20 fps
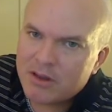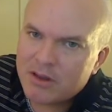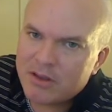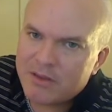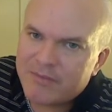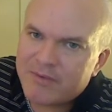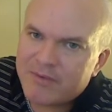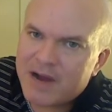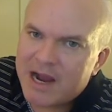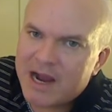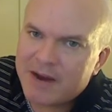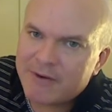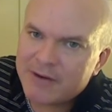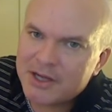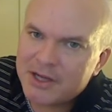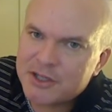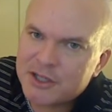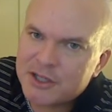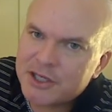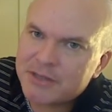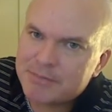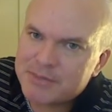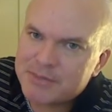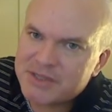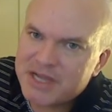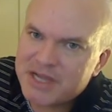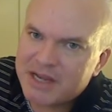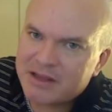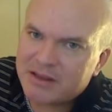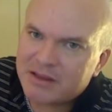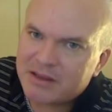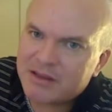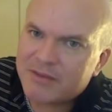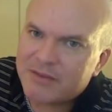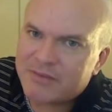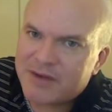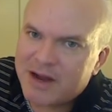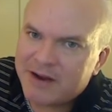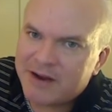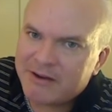the firing chipset, the
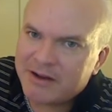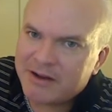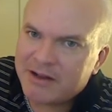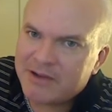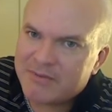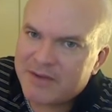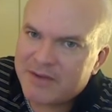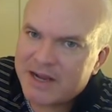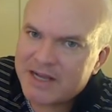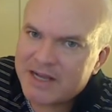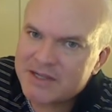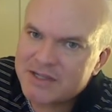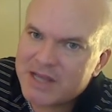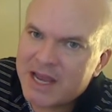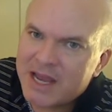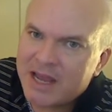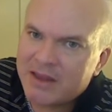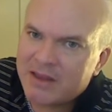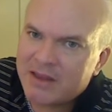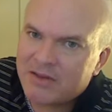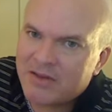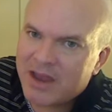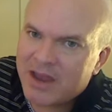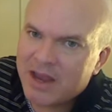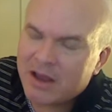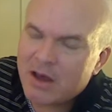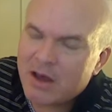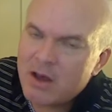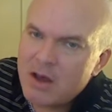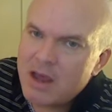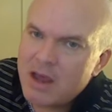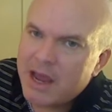firing device, and the tank,